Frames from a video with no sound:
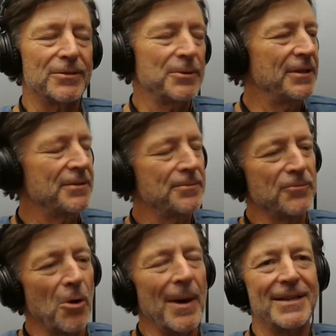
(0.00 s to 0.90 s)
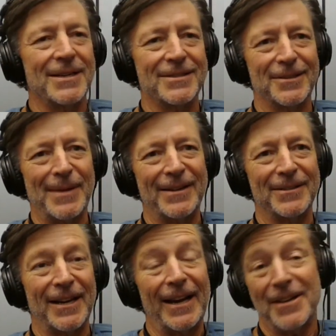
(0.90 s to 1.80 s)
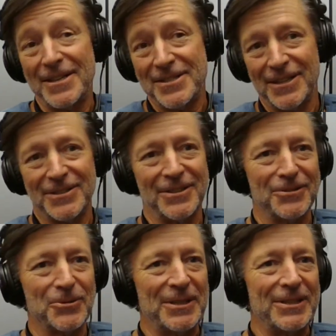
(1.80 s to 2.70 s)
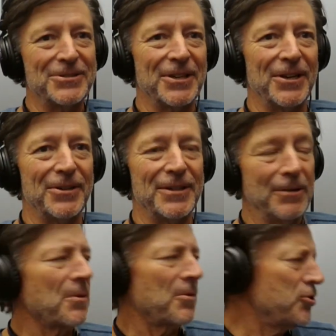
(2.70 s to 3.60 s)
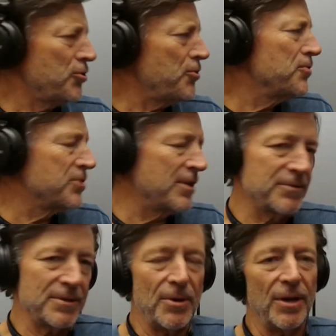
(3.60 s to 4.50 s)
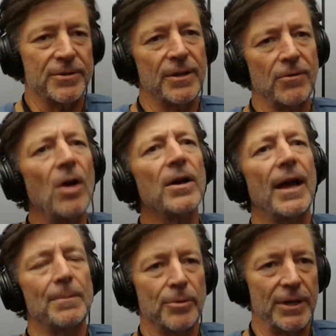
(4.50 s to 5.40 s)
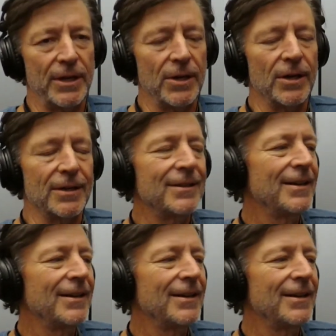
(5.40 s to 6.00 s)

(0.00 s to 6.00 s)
We did robot testing back when I had hot sticks 20 years ago, and there was a huge difference in balls, and they're all gotten pretty good.